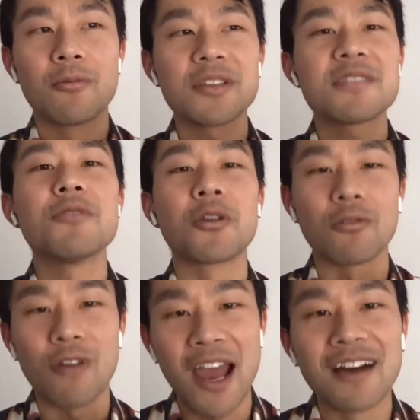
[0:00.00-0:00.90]
what's more
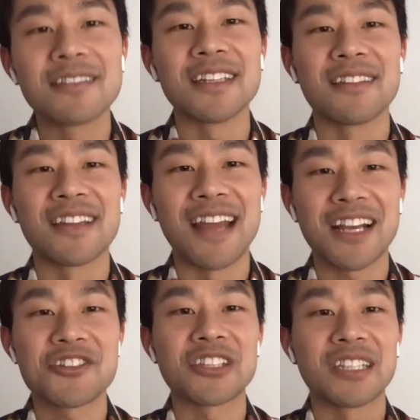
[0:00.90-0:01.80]
grounding than
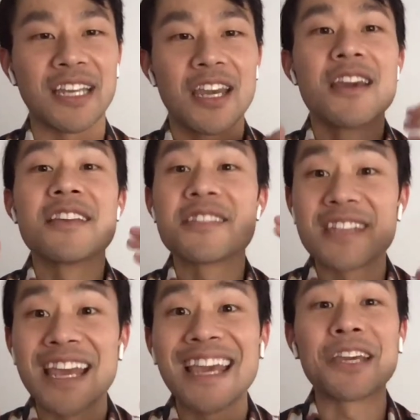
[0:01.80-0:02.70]
actually
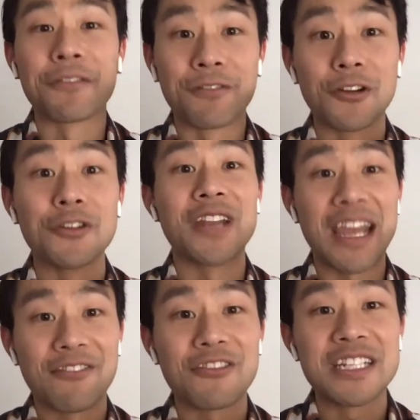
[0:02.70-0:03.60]
seeing fruit
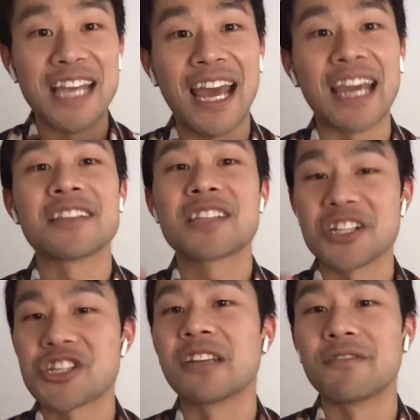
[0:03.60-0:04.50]
every day,
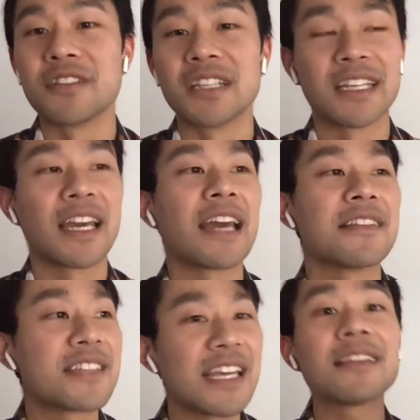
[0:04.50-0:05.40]
touching and feeling it,
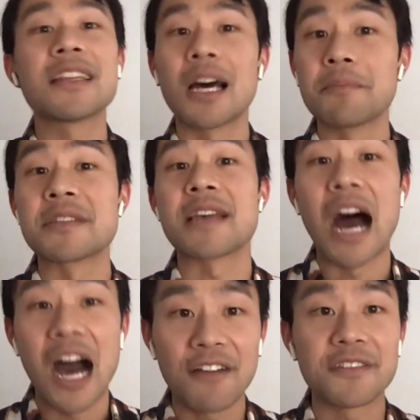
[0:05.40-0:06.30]
and seeing the numbers
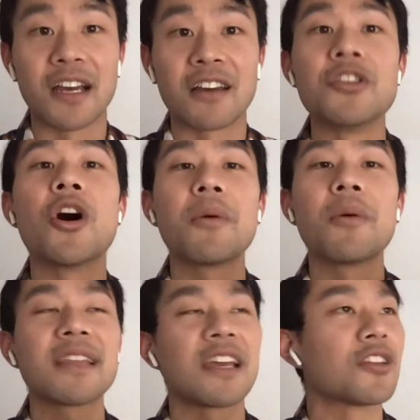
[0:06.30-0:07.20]
after,
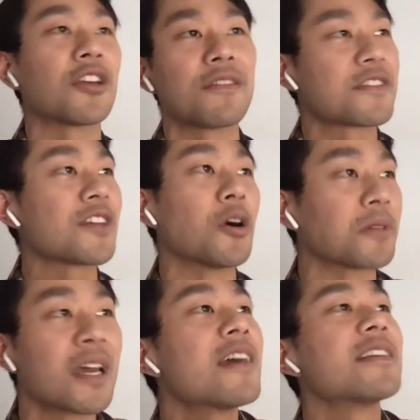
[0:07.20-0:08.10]
knowing that, you know, you've
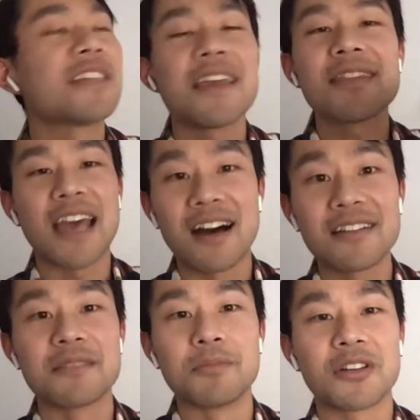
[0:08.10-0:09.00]
sold
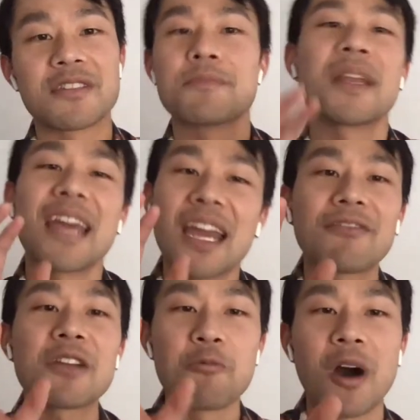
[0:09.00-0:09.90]
10,000 boxes, but
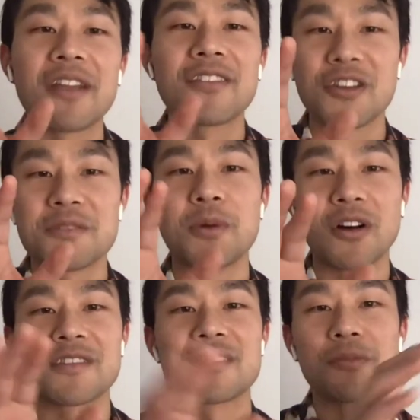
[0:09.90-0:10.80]
every one of those
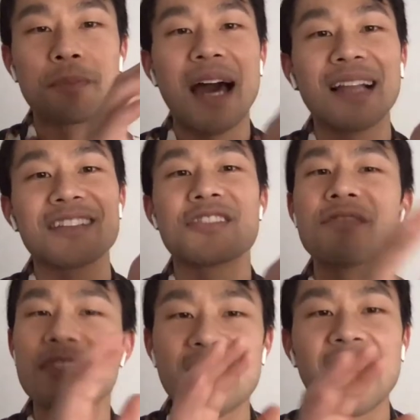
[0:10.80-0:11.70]
boxes or pallets
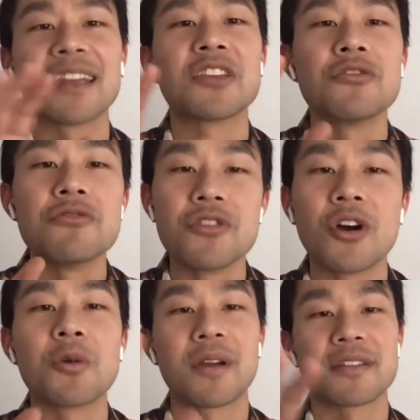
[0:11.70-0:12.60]
you've seen, and you
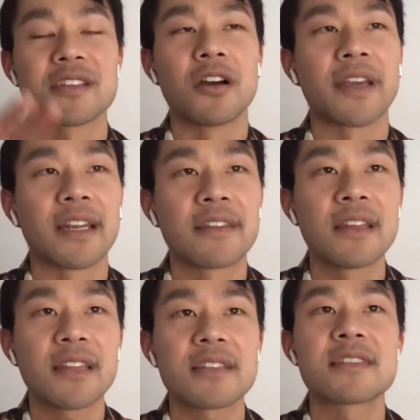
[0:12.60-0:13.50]
know where it's going. And I
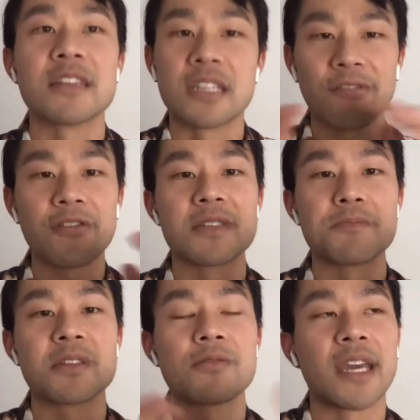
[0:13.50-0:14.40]
think that's the difference
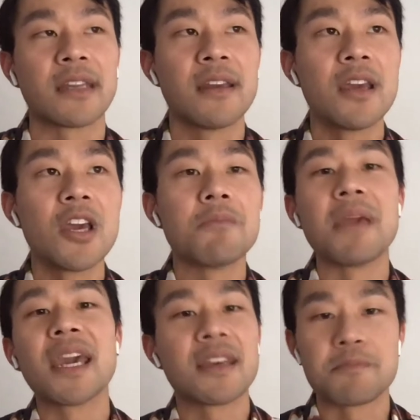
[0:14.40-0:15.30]
between
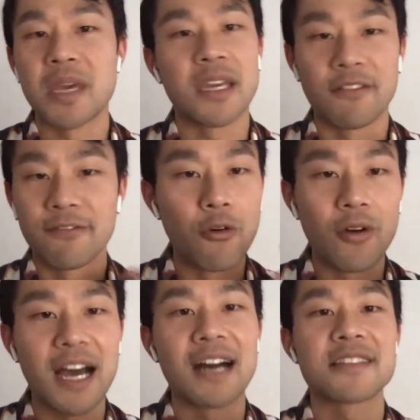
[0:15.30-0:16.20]
me being a
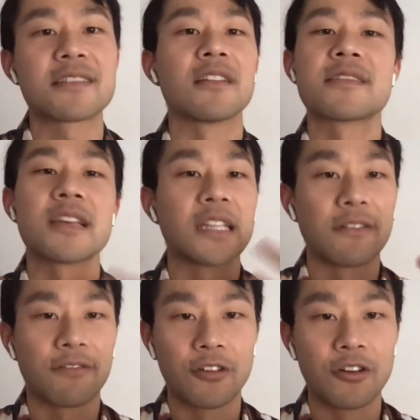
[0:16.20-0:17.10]
forecaster
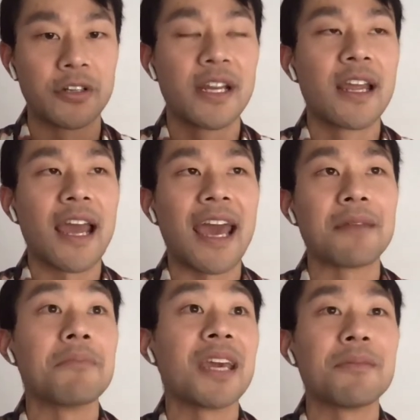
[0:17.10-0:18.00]
selling fruit
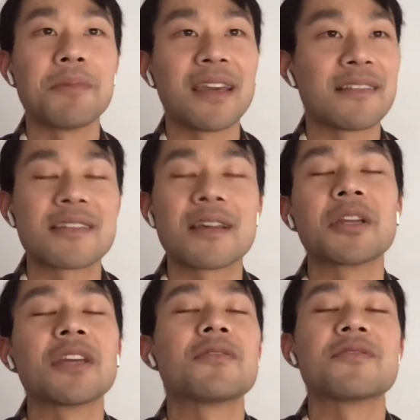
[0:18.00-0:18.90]
and me being
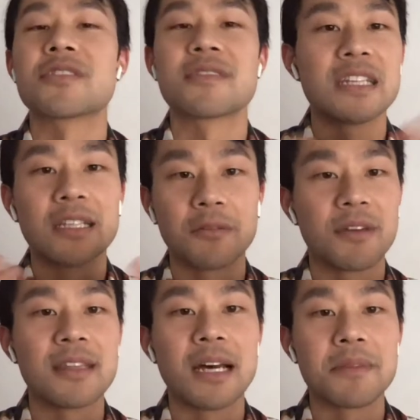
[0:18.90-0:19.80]
somebody who's just dealing
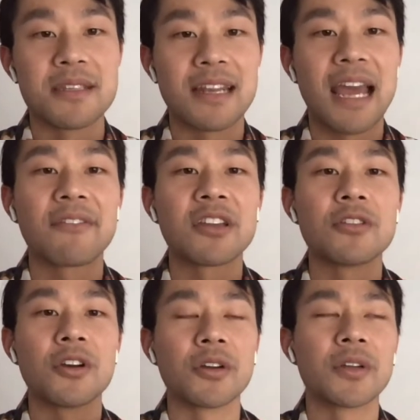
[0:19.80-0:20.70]
with numbers and having
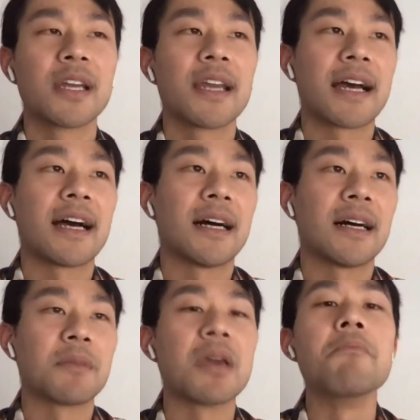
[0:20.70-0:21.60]
no
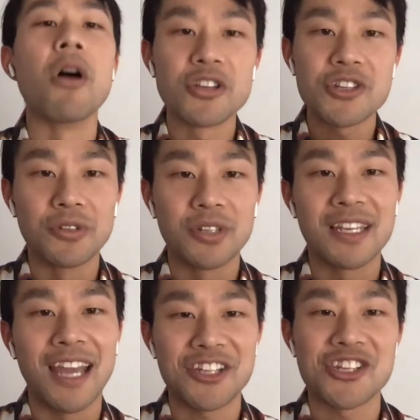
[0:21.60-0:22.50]
emotional
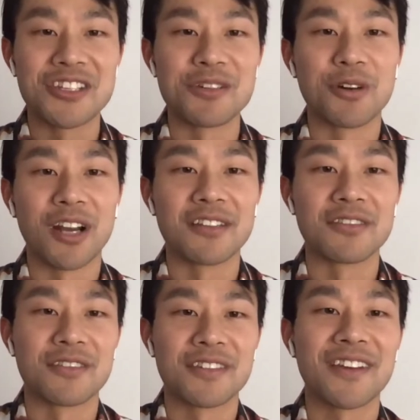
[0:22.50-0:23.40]
connection to what I
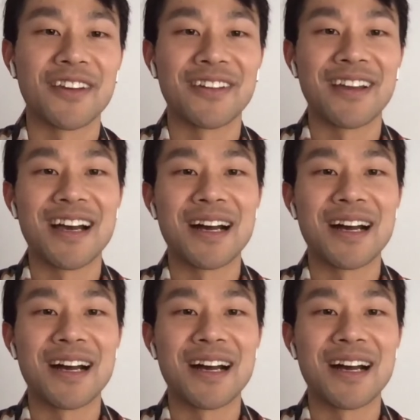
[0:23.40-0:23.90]
do. So,